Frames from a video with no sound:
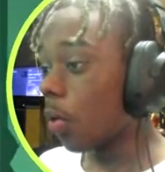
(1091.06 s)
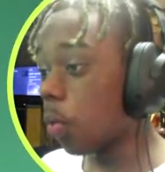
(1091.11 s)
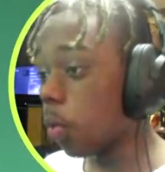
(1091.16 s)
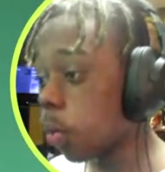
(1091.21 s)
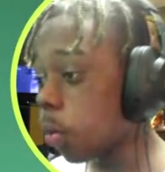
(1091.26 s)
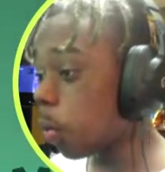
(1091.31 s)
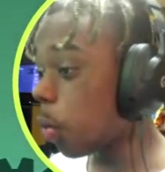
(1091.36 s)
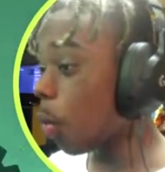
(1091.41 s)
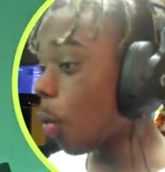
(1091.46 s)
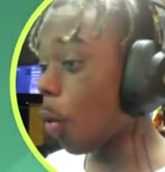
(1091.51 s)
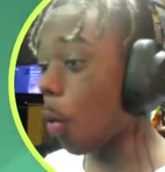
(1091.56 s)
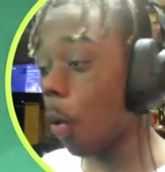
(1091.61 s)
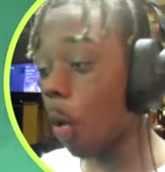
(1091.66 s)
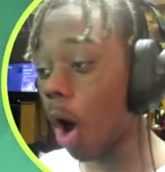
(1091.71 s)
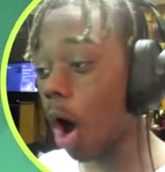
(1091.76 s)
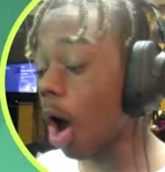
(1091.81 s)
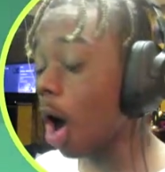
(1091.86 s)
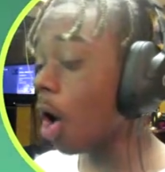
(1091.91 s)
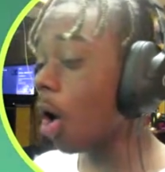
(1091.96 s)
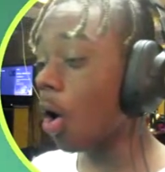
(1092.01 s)

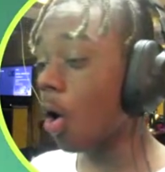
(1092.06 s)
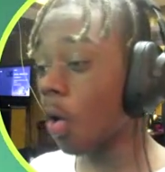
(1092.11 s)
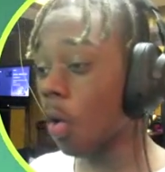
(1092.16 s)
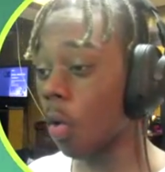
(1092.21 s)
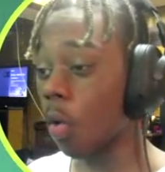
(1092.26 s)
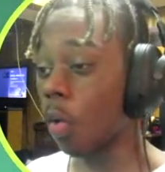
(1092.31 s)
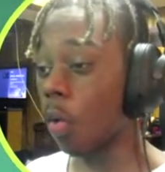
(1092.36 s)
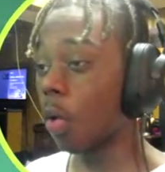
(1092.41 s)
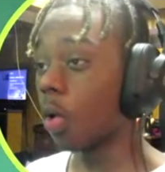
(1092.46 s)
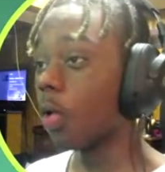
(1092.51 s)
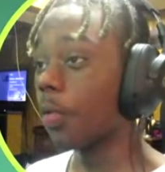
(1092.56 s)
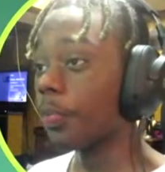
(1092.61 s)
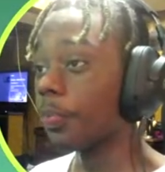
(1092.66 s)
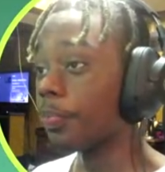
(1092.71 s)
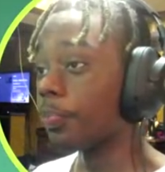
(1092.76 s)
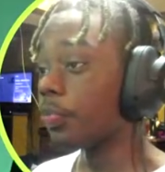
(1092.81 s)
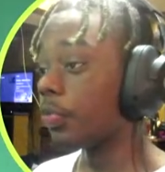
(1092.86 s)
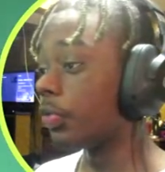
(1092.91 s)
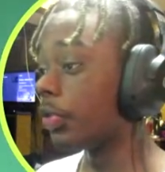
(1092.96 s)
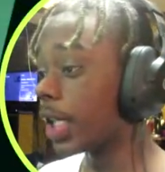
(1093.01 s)

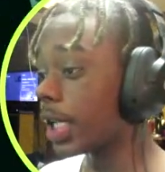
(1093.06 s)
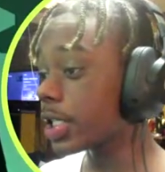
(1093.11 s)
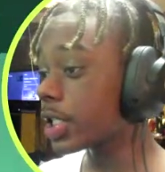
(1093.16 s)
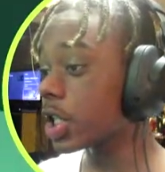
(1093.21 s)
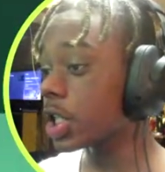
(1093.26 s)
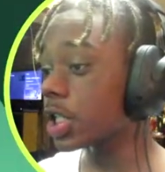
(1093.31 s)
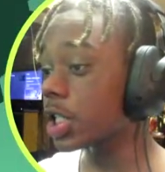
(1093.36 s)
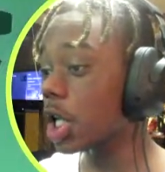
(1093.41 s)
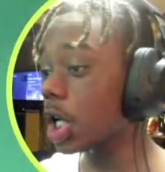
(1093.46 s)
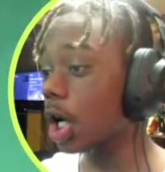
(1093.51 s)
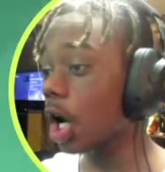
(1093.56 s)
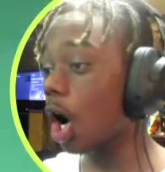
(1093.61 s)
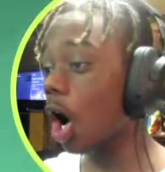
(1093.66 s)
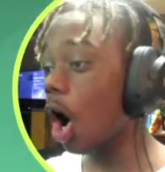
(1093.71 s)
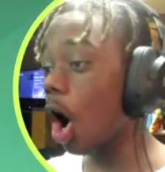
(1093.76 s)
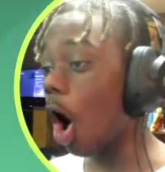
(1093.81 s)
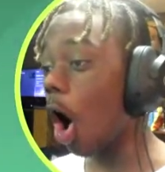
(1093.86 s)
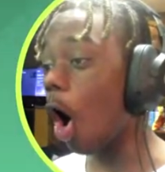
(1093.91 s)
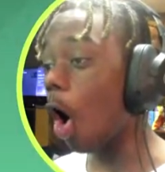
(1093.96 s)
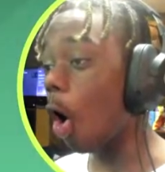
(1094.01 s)
Whoa! This just took a
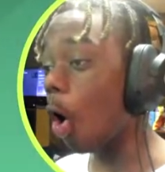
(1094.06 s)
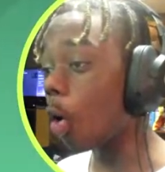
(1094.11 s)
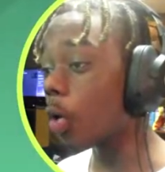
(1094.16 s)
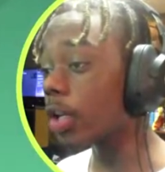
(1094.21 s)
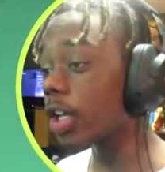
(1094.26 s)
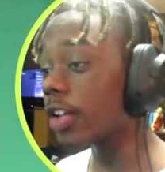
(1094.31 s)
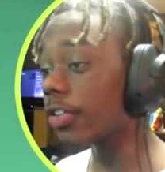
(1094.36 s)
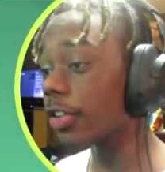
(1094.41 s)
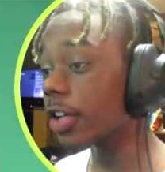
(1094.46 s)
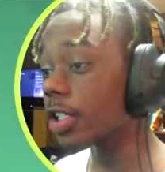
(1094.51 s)
whole different